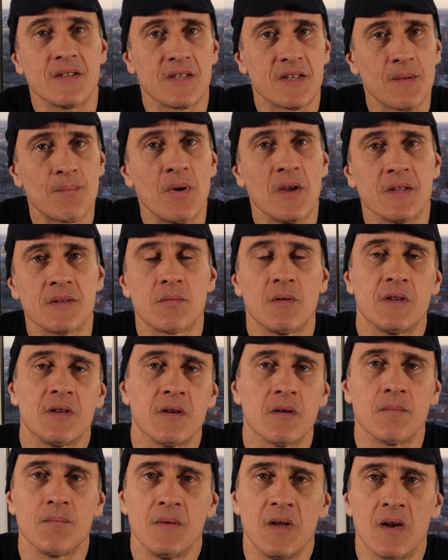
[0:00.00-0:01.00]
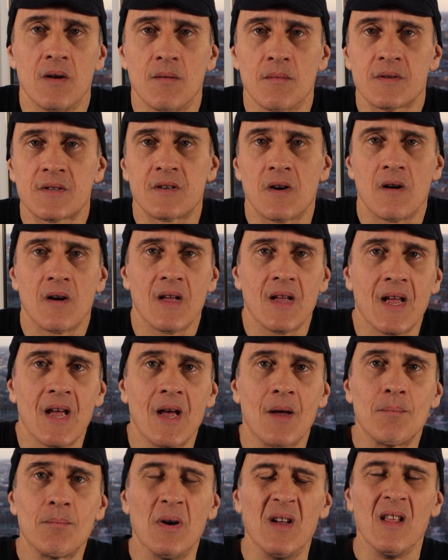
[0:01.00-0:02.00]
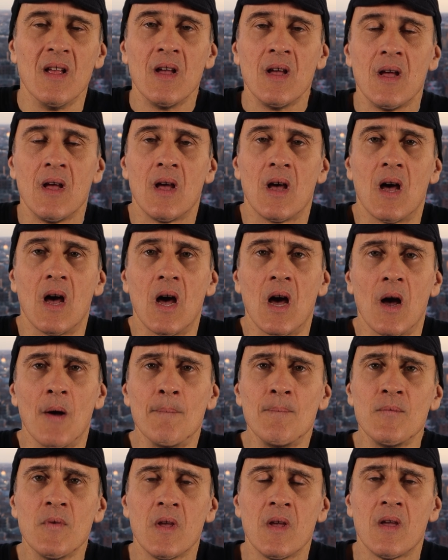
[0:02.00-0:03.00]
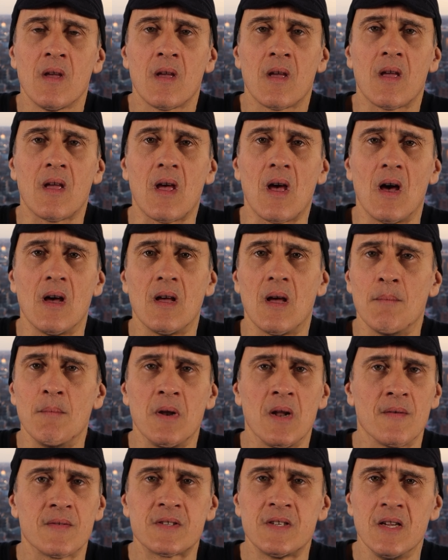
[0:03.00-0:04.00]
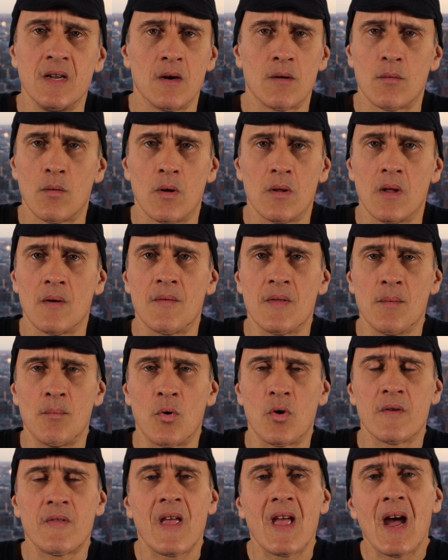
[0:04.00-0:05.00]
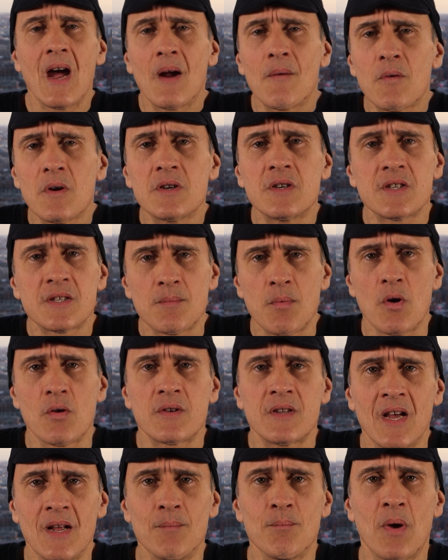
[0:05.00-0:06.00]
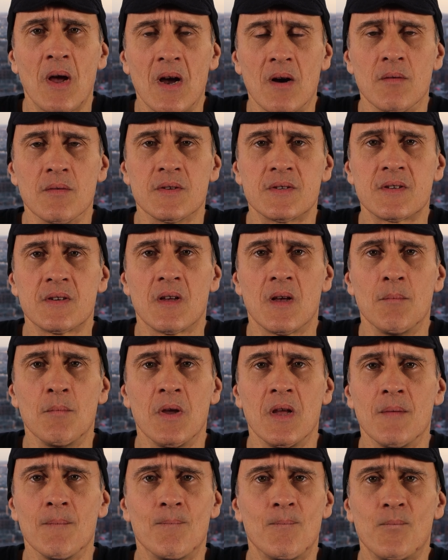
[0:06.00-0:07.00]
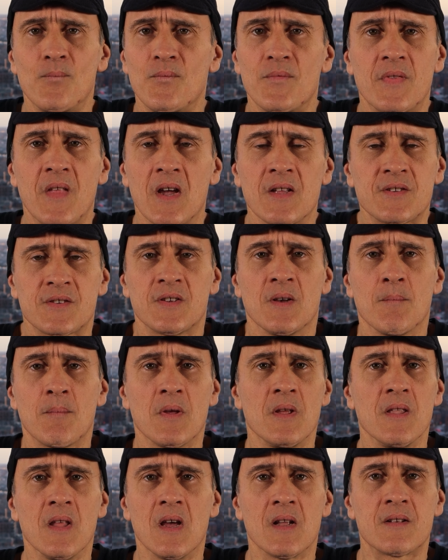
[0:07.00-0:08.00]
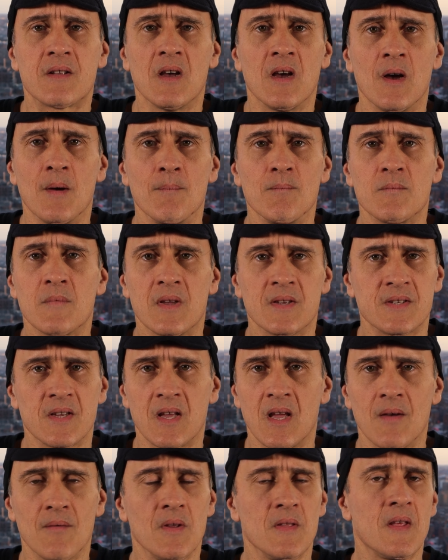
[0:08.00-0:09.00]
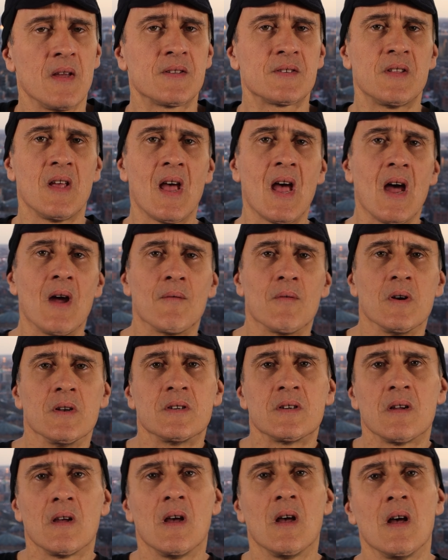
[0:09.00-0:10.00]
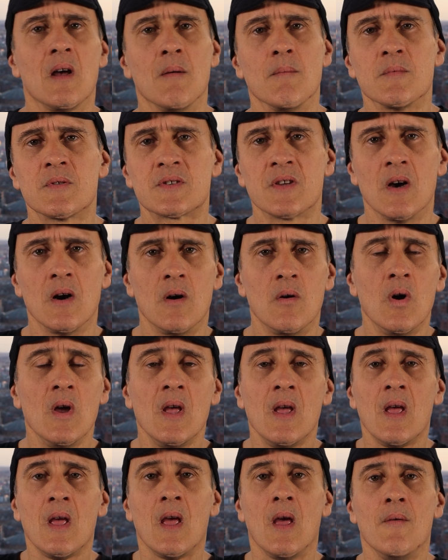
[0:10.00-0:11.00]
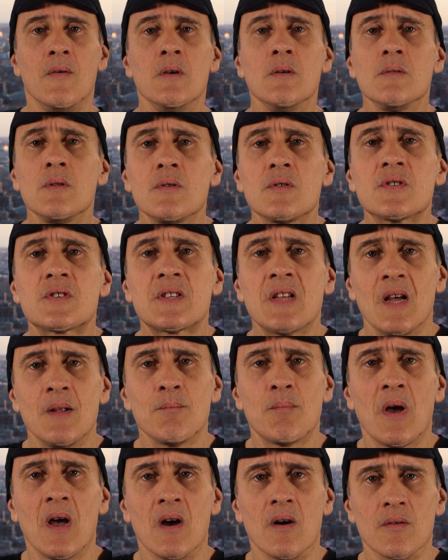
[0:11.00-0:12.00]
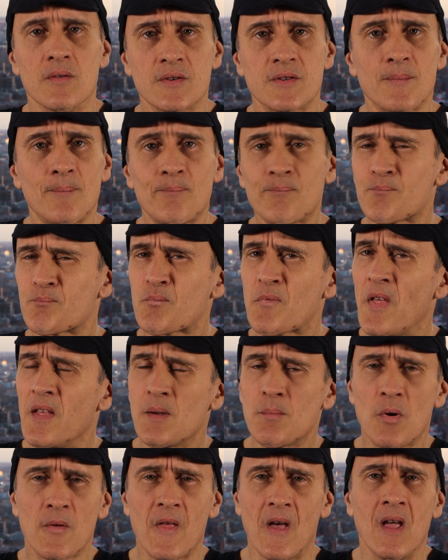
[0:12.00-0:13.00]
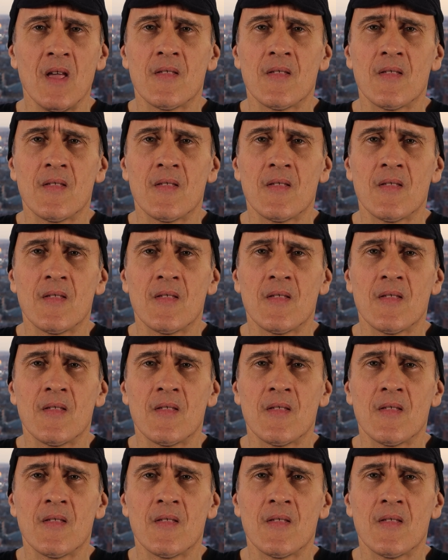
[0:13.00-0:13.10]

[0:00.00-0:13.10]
It depends what you're, starting at. But I've seen it all over the board. The average is about 10 pounds. That's something that is a given. That's the average. So if you lose 10 pounds, think about that.